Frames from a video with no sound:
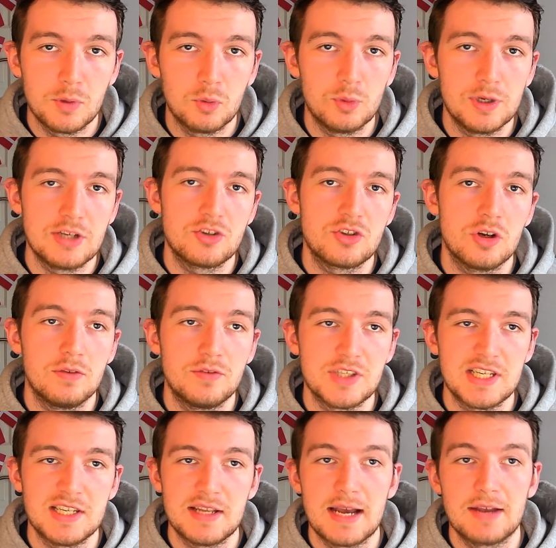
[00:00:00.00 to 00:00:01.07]
which
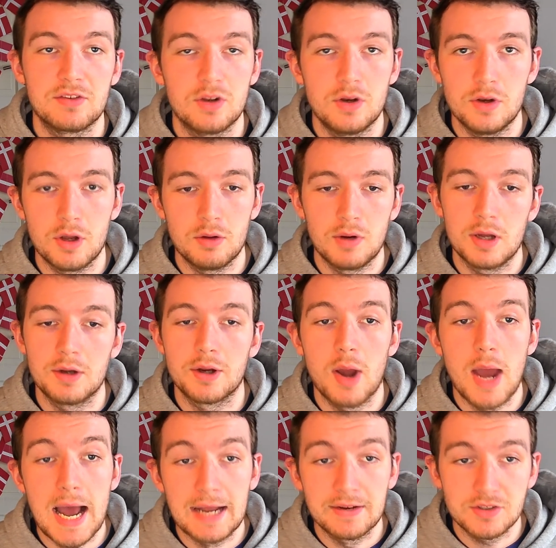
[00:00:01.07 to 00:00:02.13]
obviously has no
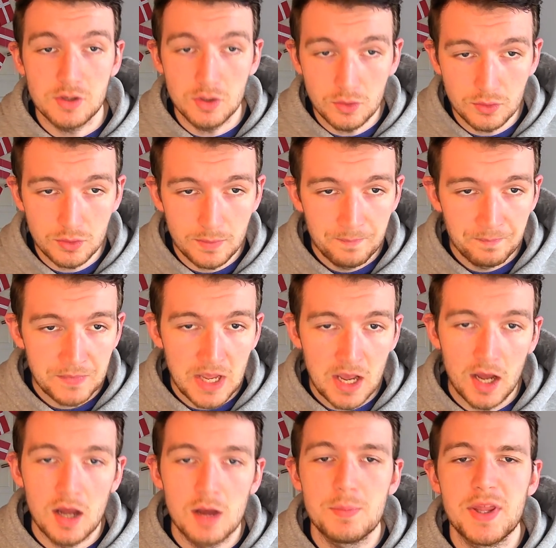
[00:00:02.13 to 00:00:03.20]
logo at all.
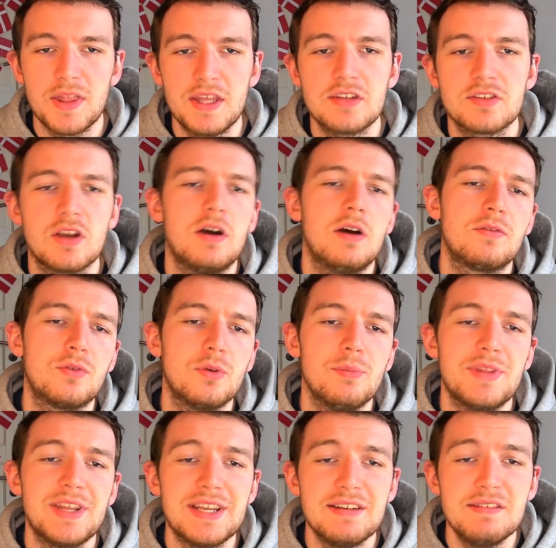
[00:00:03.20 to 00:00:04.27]
But these are
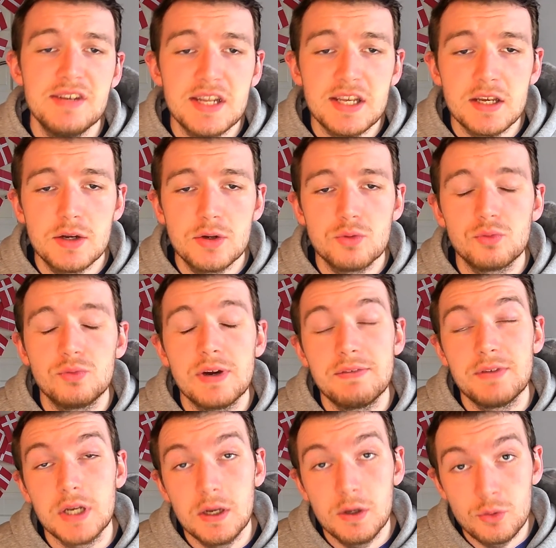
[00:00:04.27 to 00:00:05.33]
from the Neo
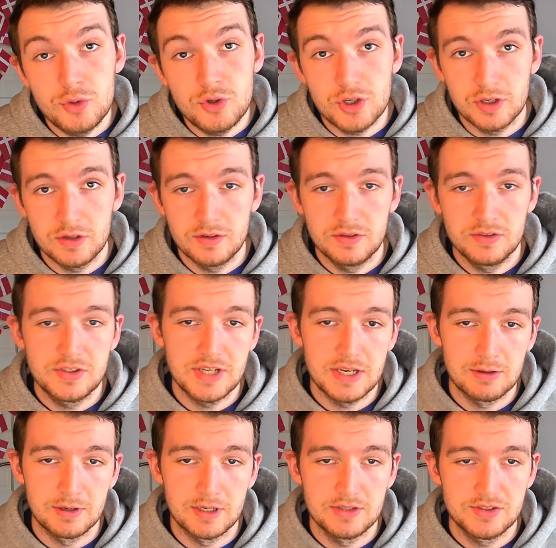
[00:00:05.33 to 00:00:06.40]
Revolution
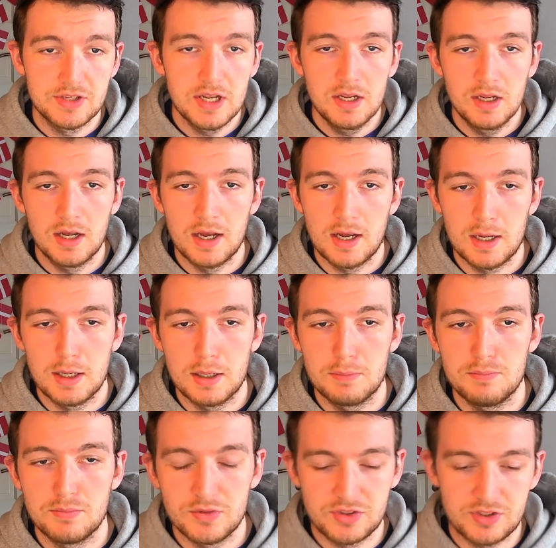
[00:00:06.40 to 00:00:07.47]
series.
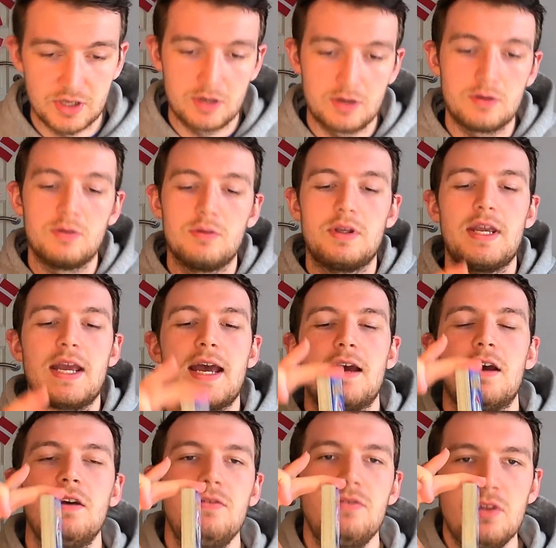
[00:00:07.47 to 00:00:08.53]
So
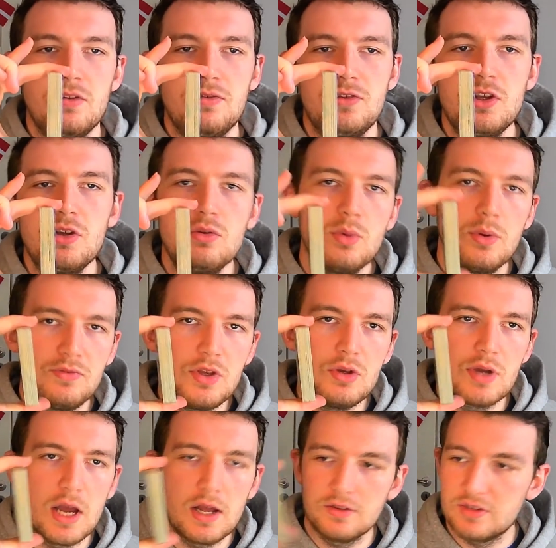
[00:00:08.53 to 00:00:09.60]
yeah, a
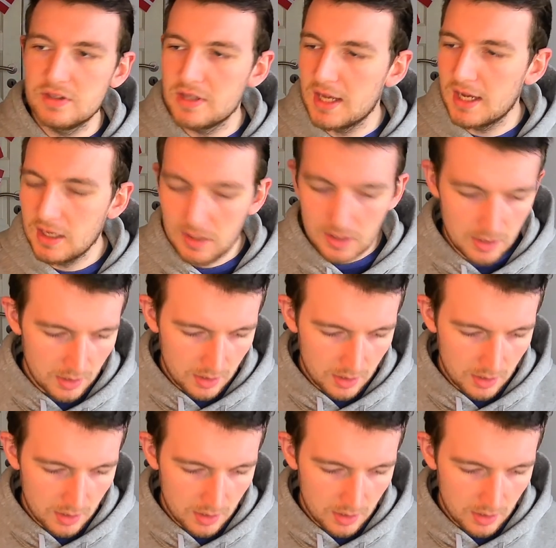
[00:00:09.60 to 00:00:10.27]
few cards in there,